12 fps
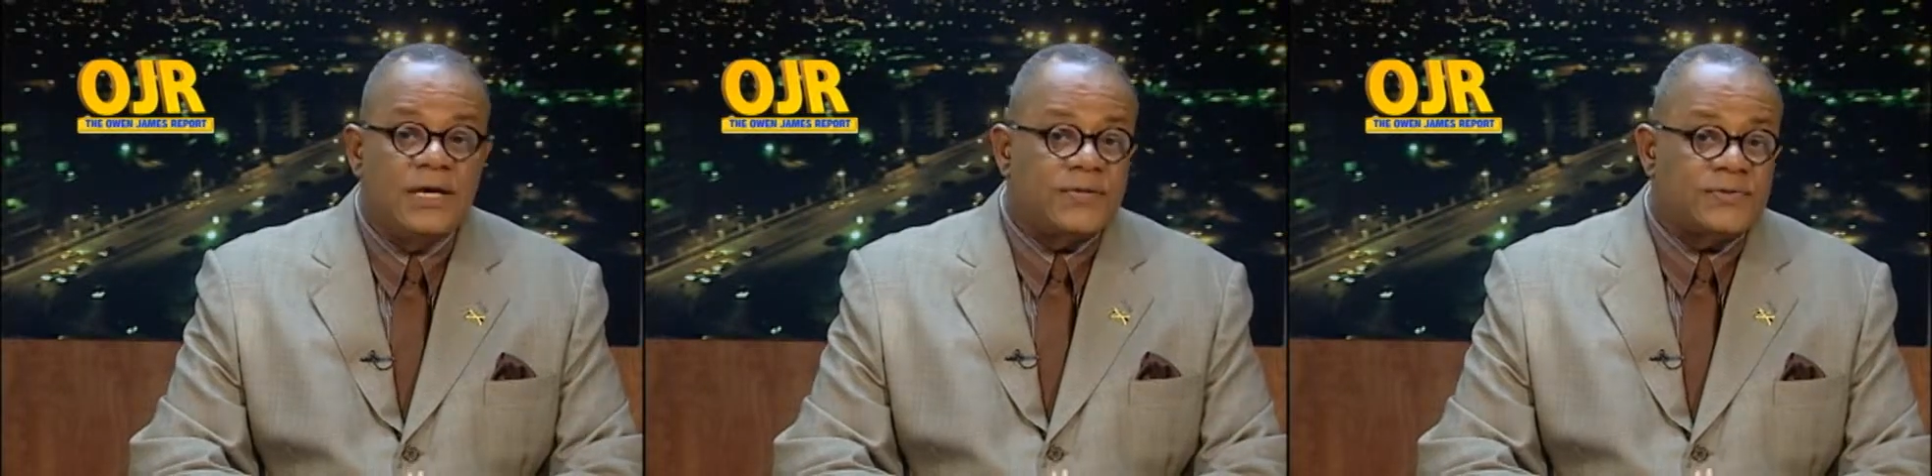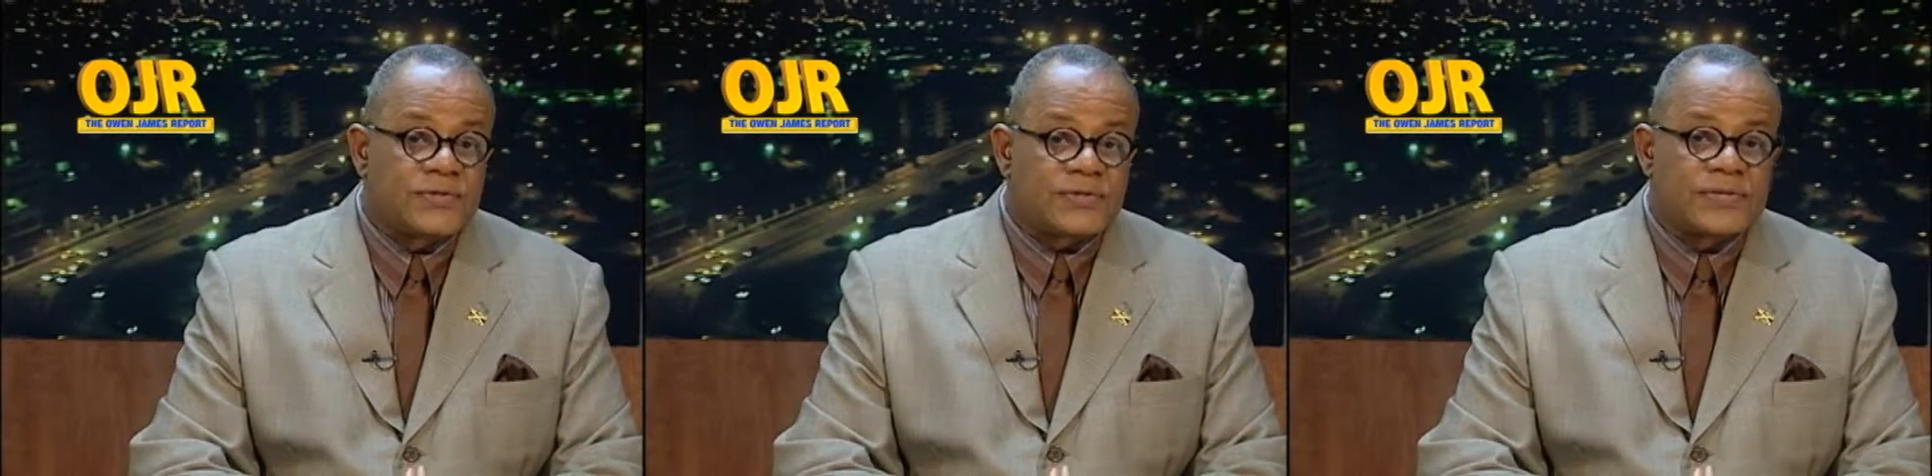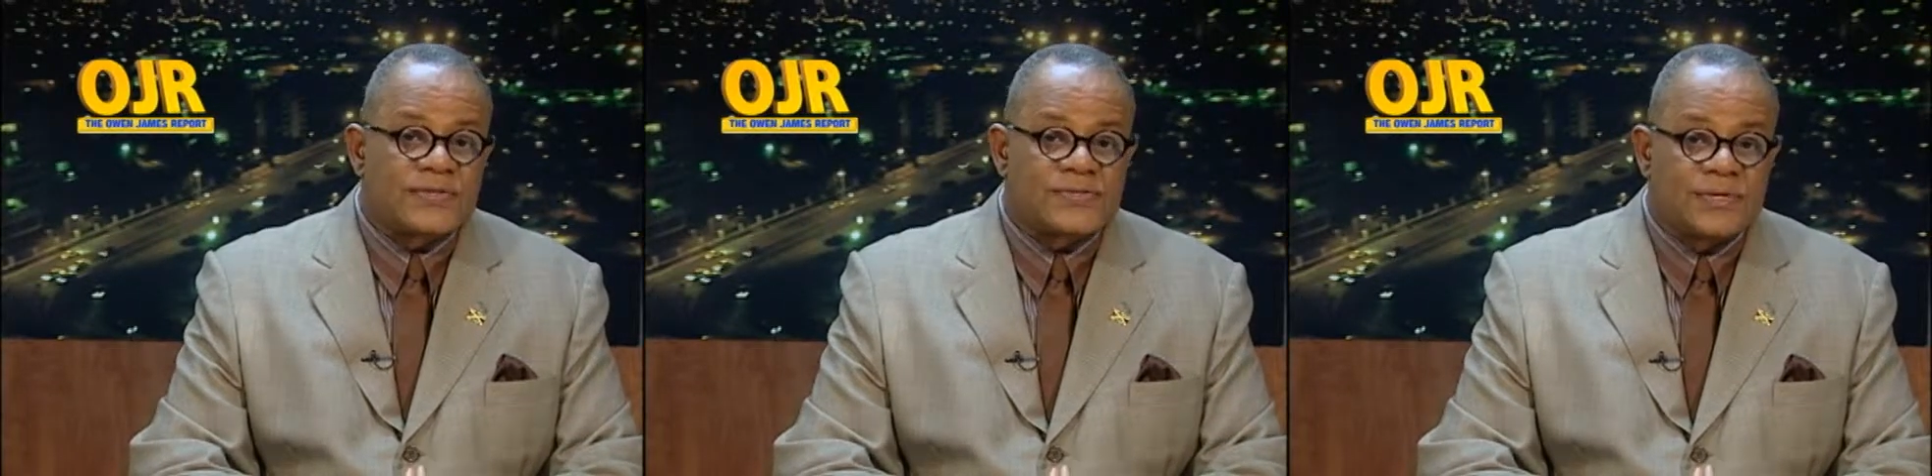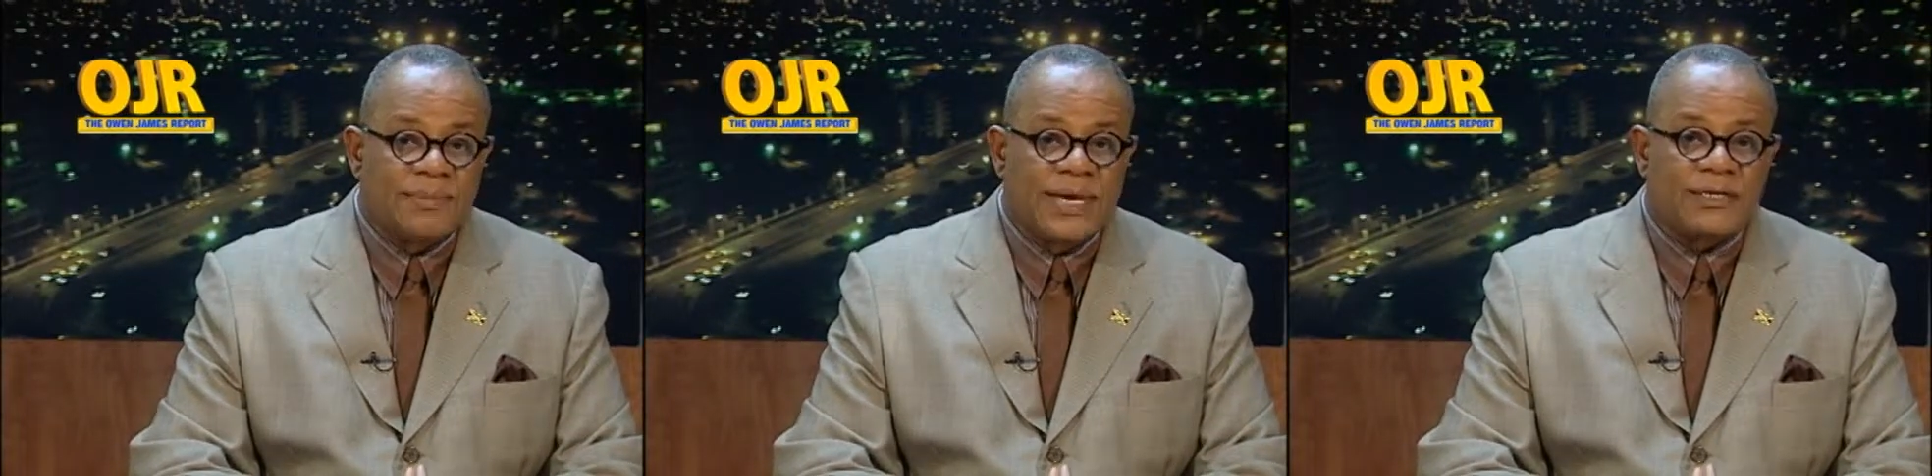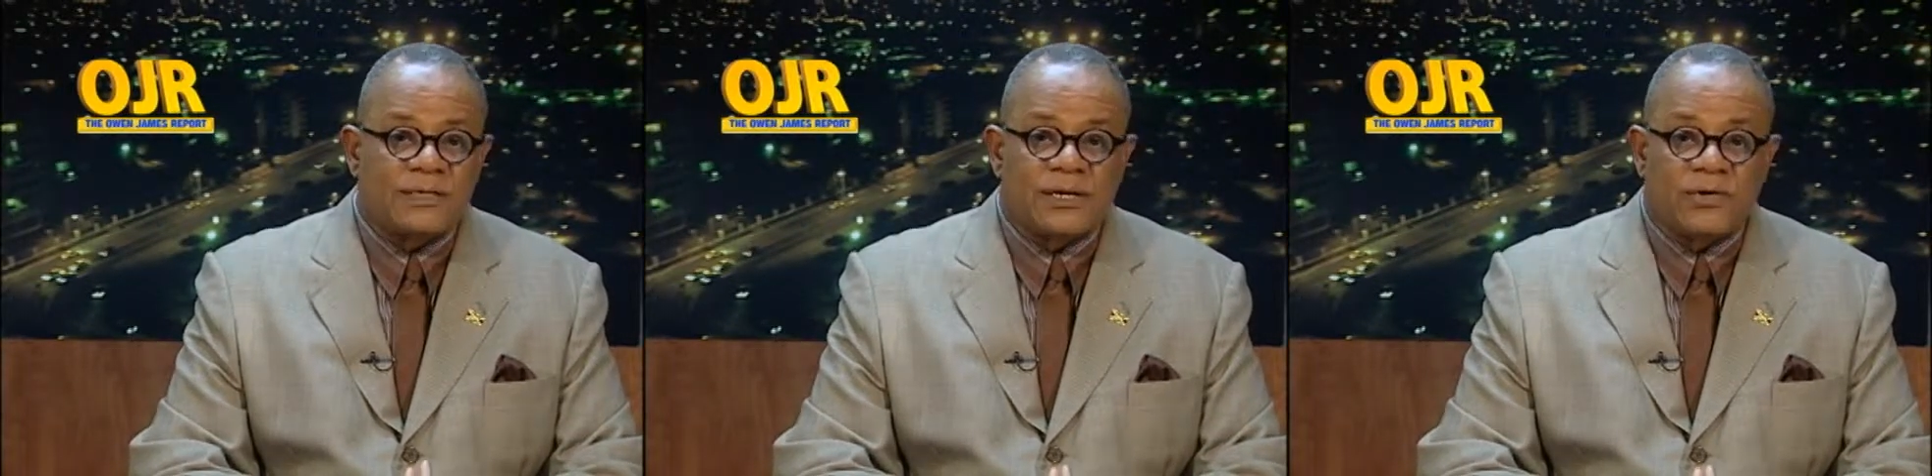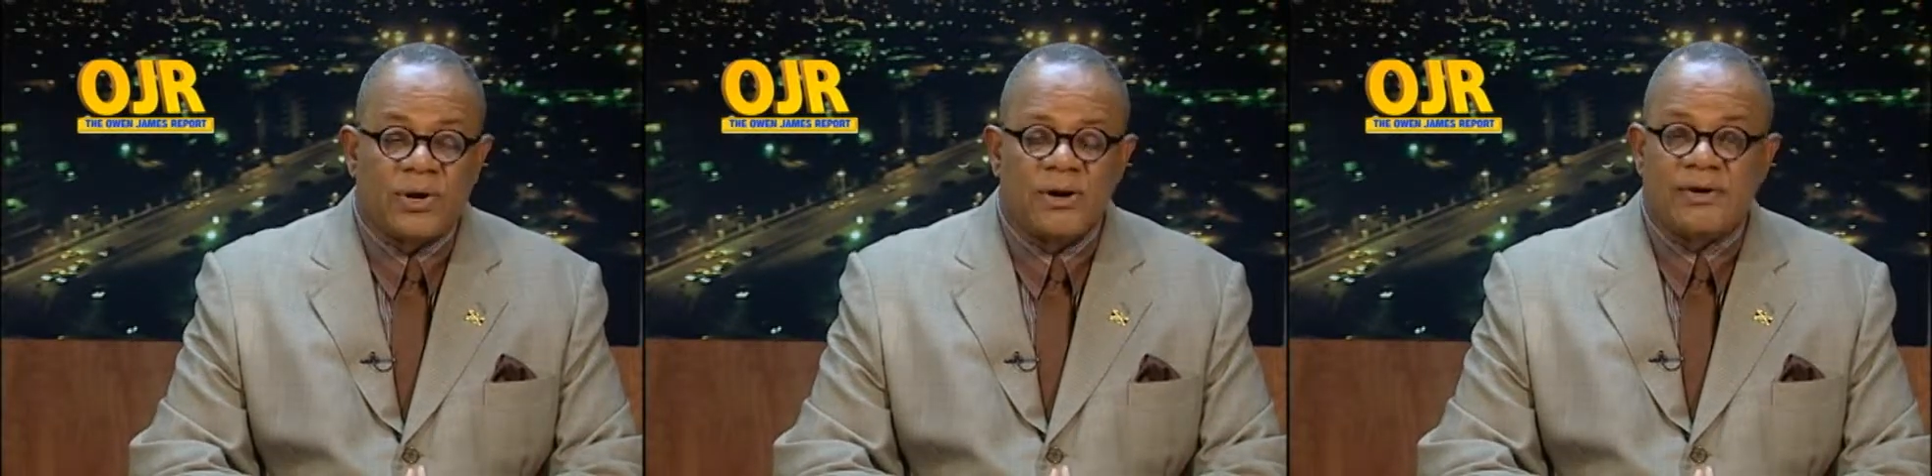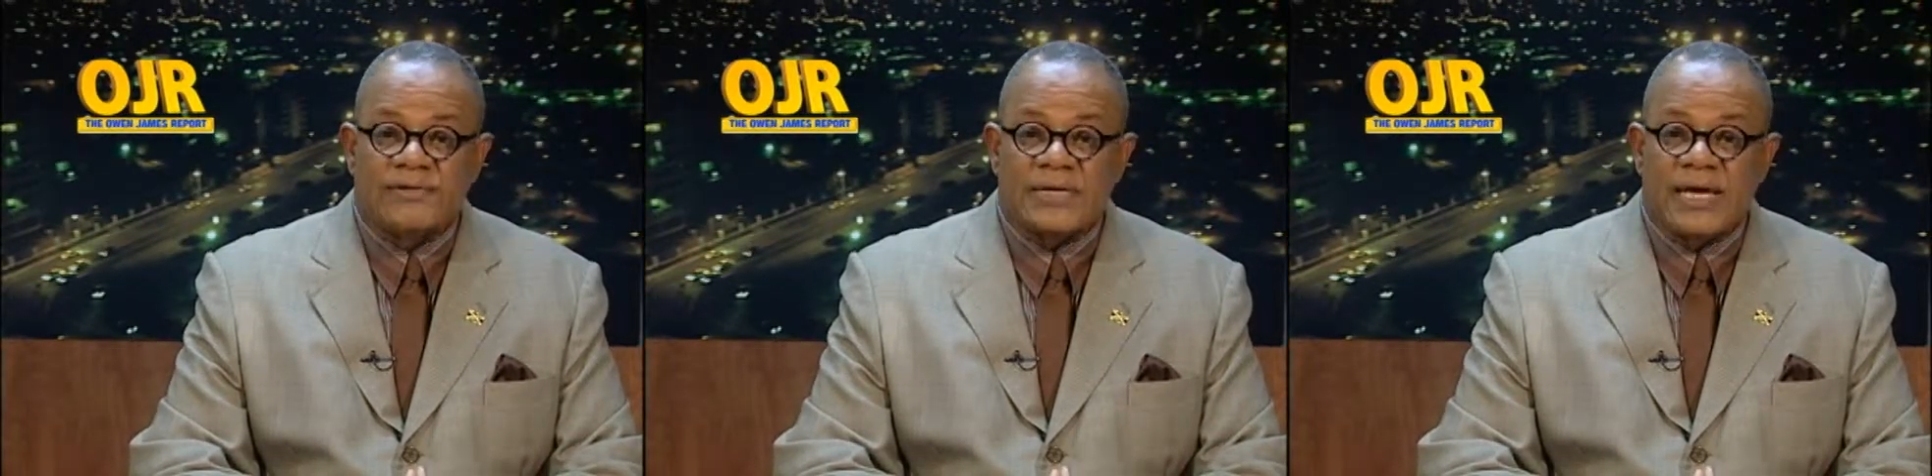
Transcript: such as cement, Carreras